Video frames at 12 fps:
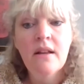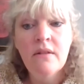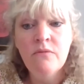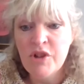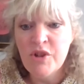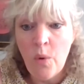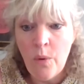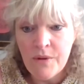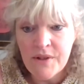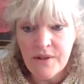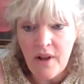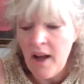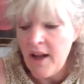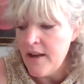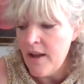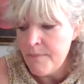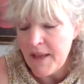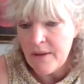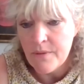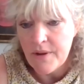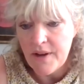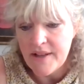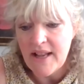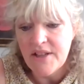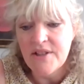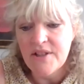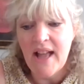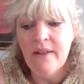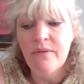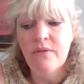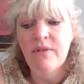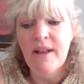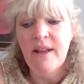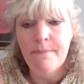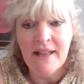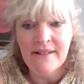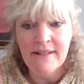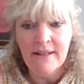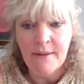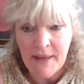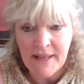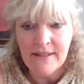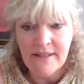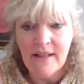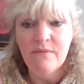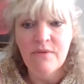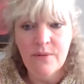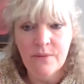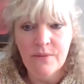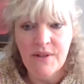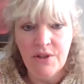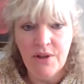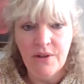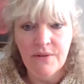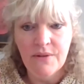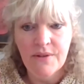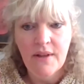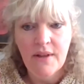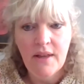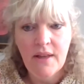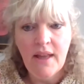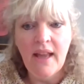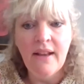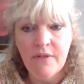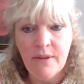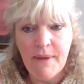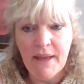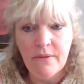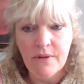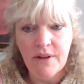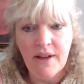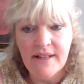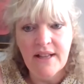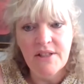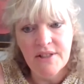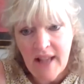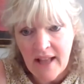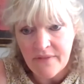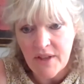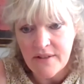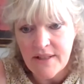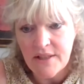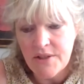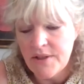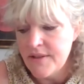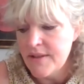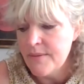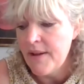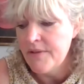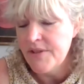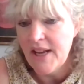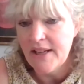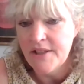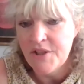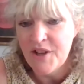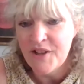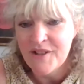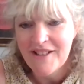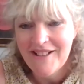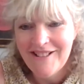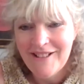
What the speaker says: Resource, I know big organisations that have a capacity and resource issues. Even the big organisations have those issues as well and challenges.